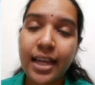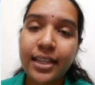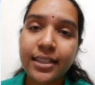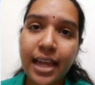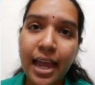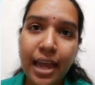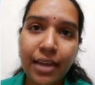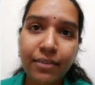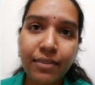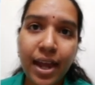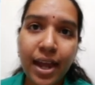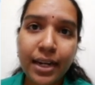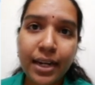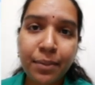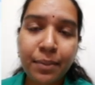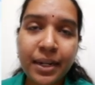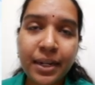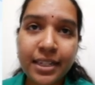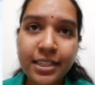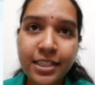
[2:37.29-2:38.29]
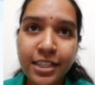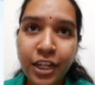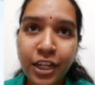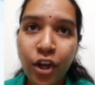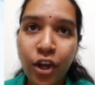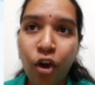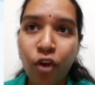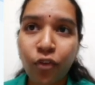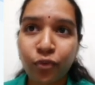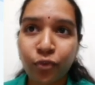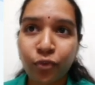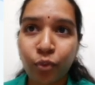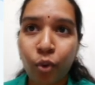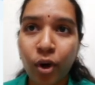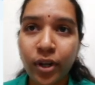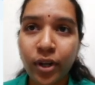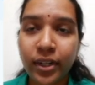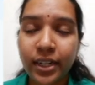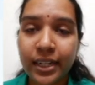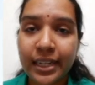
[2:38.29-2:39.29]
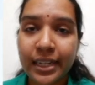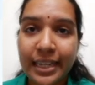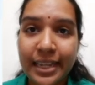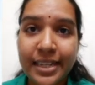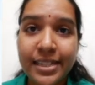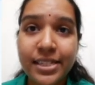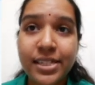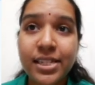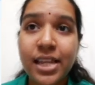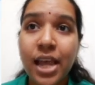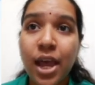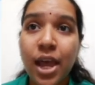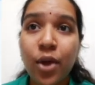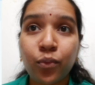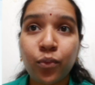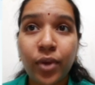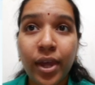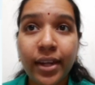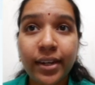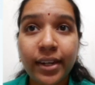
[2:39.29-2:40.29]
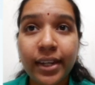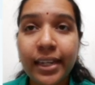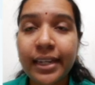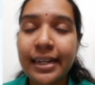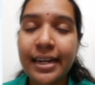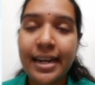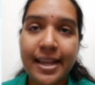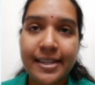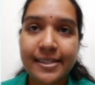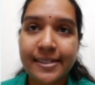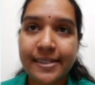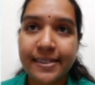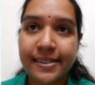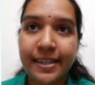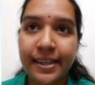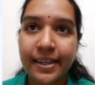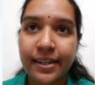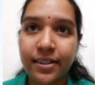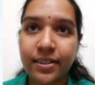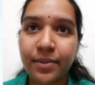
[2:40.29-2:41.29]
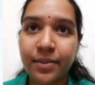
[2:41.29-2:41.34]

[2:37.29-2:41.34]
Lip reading: the availability of water is very less there.